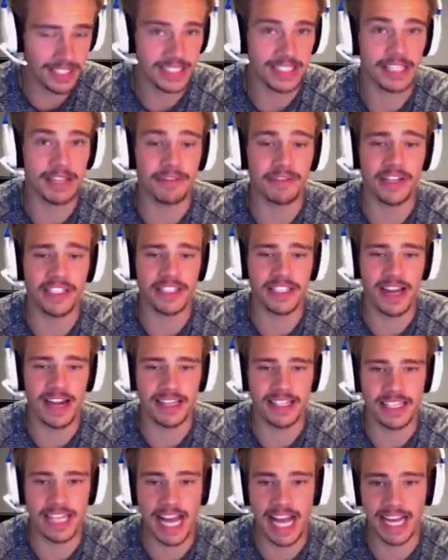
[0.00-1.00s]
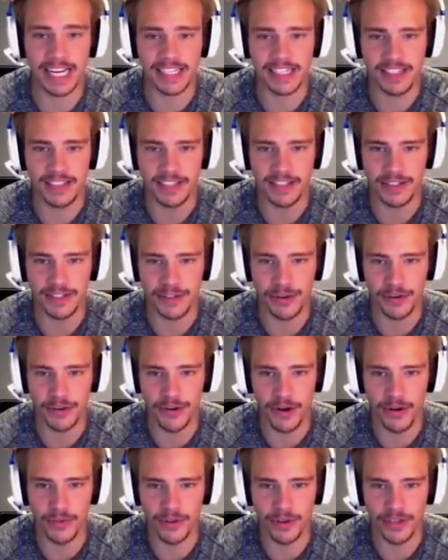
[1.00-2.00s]
Defense got sacks,
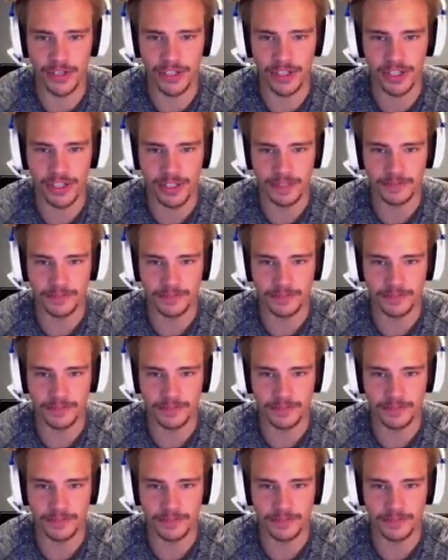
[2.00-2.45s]
turnovers.